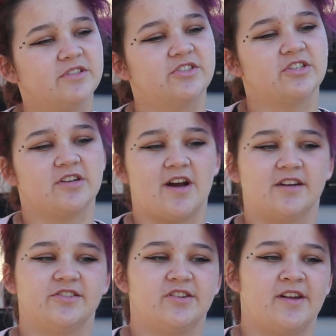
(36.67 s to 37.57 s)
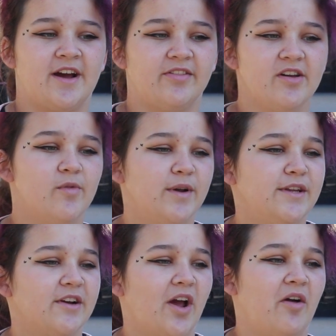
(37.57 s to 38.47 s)
I'm not really sure actually. I
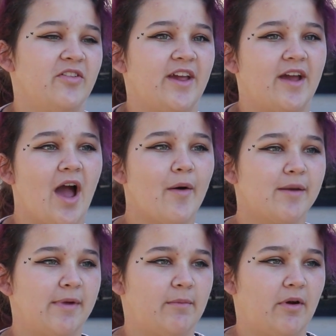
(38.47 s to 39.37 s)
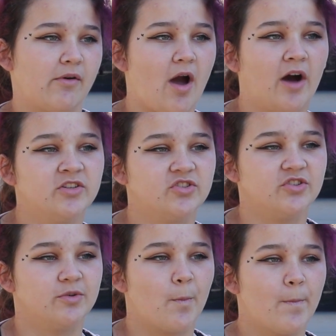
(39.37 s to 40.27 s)
think one year I was like, I want to make my own
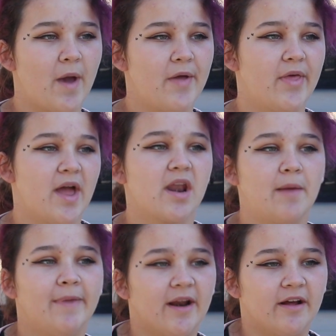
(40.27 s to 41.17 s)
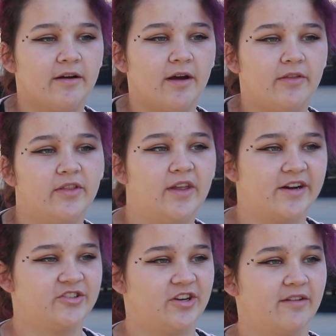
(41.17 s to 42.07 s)
costume. And then I made it.
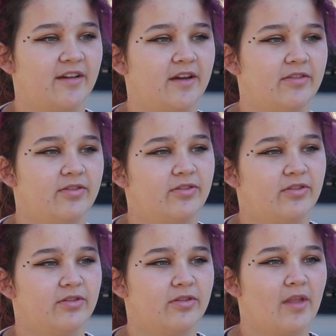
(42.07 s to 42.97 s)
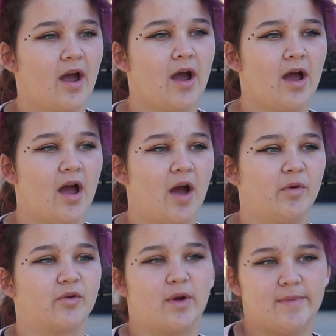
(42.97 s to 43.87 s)
And then the next year I was like,
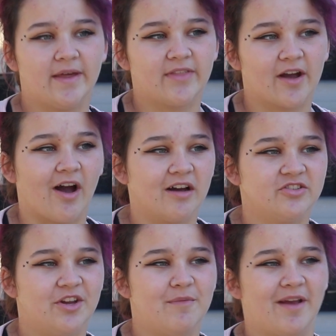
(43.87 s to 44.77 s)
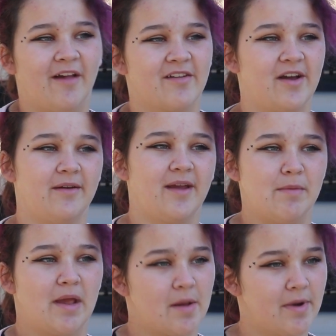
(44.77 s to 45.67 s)
I'm going to remake that costume because
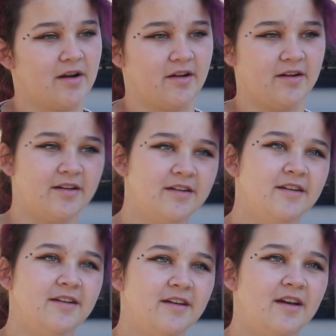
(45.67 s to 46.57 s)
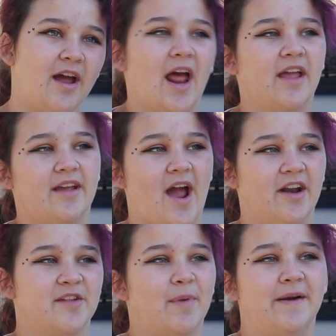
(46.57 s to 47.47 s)
I can make it better. And
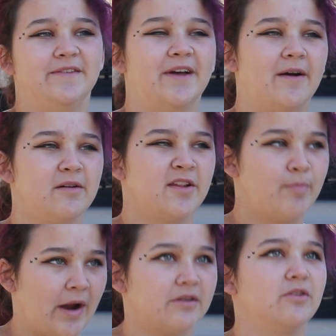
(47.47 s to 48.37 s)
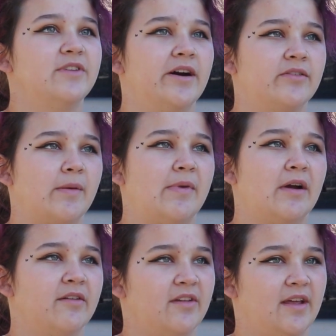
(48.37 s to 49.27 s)
I kind of spiraled
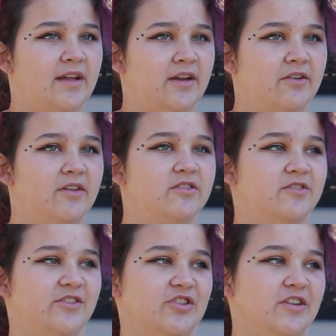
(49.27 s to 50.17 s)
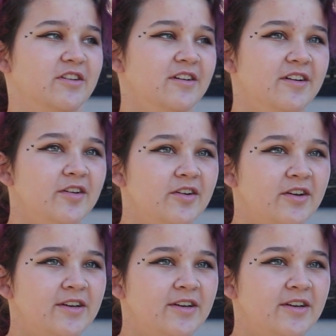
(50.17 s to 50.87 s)
down from there as like a yearly tradition.